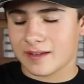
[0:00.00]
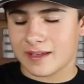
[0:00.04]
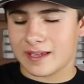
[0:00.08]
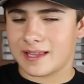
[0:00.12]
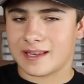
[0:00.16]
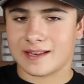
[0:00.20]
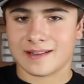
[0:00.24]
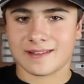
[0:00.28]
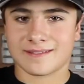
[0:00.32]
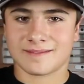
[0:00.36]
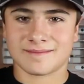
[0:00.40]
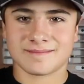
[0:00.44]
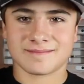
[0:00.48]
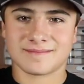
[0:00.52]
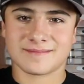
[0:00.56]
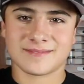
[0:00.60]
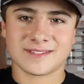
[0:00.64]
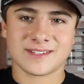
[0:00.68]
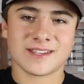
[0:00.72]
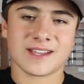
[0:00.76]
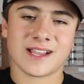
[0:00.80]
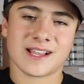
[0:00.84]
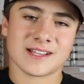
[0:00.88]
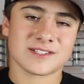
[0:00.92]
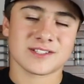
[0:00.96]
and
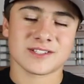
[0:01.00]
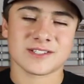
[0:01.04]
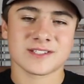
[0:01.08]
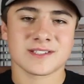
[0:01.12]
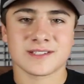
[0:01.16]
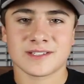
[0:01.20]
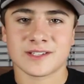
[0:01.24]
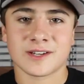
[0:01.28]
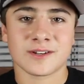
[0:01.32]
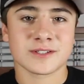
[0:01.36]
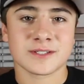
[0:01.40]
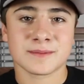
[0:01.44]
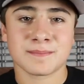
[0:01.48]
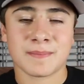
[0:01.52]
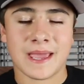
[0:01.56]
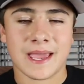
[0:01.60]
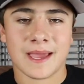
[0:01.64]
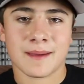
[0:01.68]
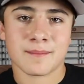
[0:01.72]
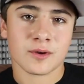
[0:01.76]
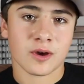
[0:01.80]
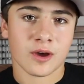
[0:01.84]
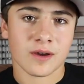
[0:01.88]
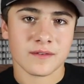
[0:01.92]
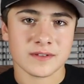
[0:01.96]
you guys just, you know,
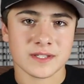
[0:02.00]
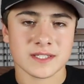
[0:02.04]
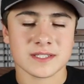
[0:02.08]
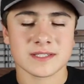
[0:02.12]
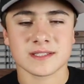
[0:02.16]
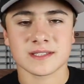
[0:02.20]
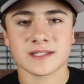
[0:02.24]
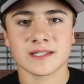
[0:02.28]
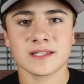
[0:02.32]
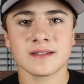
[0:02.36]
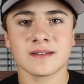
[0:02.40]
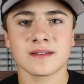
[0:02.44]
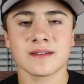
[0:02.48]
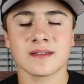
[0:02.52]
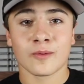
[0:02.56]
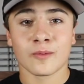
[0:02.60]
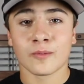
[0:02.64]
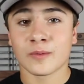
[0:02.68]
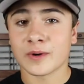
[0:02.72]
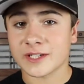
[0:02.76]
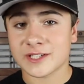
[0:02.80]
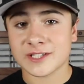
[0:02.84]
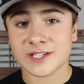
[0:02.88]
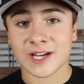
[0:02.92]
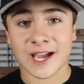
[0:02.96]
spammed, obviously.
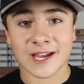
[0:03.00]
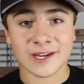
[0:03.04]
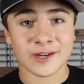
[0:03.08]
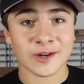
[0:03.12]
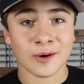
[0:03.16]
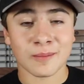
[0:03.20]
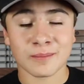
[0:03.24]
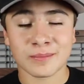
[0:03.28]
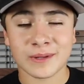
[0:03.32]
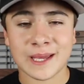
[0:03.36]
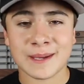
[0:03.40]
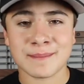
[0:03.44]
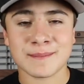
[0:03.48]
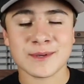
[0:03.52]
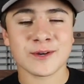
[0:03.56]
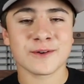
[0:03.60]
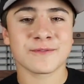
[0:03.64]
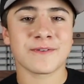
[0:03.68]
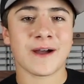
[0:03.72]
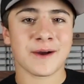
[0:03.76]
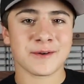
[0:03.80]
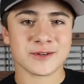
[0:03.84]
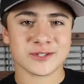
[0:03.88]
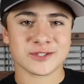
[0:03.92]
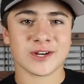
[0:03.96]
Which I don't blame you.
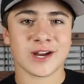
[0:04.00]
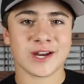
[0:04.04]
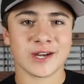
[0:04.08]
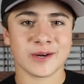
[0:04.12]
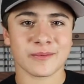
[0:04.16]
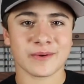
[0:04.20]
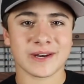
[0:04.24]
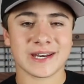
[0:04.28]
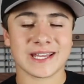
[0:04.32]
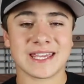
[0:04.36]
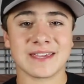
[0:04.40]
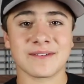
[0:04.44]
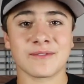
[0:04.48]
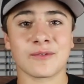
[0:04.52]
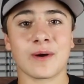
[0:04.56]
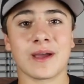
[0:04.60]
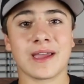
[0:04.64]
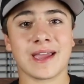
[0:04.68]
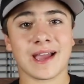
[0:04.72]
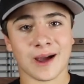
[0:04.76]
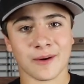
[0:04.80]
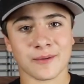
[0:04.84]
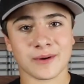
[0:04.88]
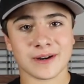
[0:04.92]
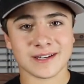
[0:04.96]
If I was trying to win a
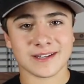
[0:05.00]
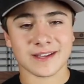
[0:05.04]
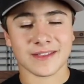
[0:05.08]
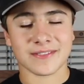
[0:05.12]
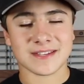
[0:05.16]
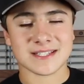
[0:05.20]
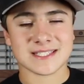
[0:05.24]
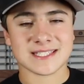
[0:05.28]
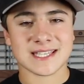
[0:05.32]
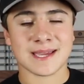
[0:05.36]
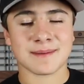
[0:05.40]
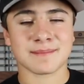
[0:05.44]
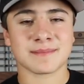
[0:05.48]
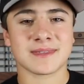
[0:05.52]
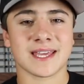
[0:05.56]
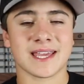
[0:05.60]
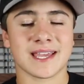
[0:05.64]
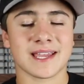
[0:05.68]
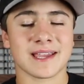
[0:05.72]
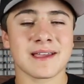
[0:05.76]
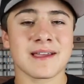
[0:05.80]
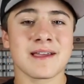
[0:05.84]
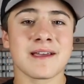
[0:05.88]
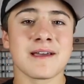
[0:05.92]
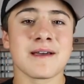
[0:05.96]
giveaway, I would have done the same
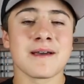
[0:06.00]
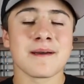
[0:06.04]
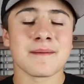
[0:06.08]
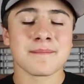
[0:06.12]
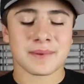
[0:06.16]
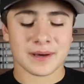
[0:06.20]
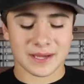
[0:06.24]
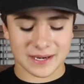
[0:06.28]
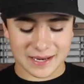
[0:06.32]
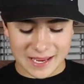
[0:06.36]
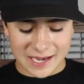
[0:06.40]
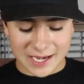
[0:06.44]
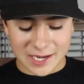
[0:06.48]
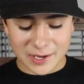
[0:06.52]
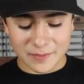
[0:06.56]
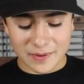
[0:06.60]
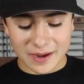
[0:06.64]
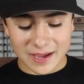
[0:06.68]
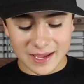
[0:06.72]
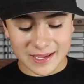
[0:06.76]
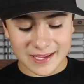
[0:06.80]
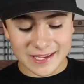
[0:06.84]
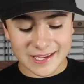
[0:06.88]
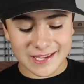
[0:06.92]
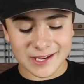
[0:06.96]
thing. But
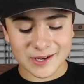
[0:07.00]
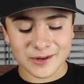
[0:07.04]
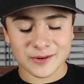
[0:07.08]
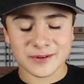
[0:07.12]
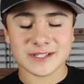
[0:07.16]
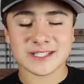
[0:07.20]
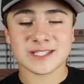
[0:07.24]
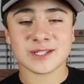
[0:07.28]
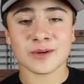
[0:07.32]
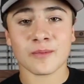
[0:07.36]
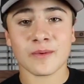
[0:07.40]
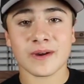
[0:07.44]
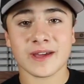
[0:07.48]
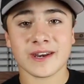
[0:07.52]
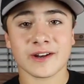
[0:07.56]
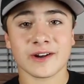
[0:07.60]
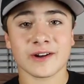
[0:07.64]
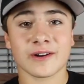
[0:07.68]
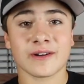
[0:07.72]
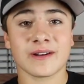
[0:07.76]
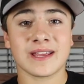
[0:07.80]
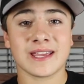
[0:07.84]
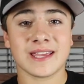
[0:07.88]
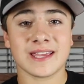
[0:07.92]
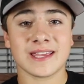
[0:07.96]
anyway, here is the
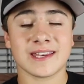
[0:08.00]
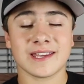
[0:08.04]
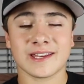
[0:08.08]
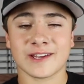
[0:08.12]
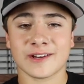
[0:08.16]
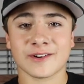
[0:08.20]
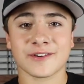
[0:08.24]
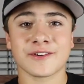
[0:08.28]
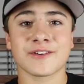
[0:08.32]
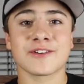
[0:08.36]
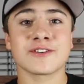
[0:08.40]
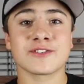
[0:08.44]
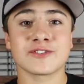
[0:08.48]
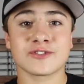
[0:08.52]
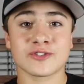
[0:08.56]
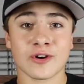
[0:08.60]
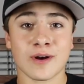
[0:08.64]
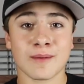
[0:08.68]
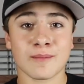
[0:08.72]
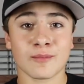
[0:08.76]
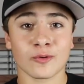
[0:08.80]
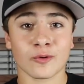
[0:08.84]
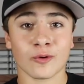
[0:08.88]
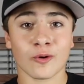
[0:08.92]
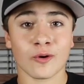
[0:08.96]
winner in here.
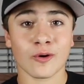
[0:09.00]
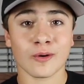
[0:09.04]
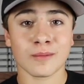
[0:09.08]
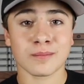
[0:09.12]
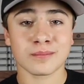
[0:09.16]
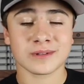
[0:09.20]
Drum roll,